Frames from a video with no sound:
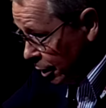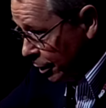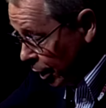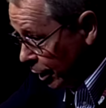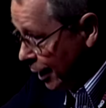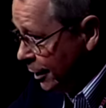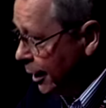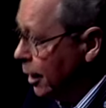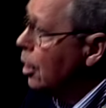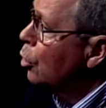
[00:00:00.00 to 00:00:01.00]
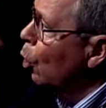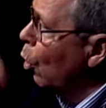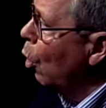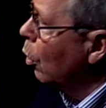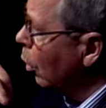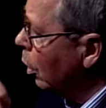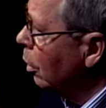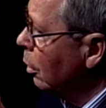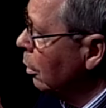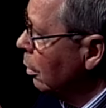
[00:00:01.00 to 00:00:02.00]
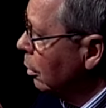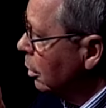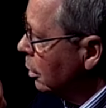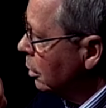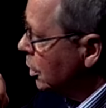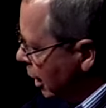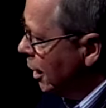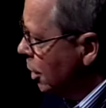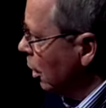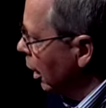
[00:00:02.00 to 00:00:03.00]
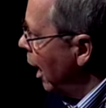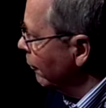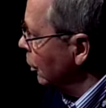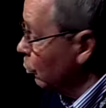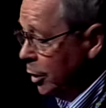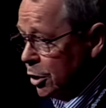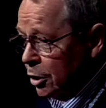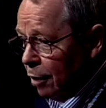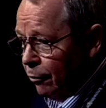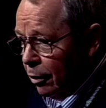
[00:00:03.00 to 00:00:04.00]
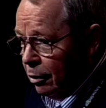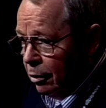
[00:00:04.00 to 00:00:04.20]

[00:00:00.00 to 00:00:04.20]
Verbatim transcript: the litany that all cities are having to rediscover.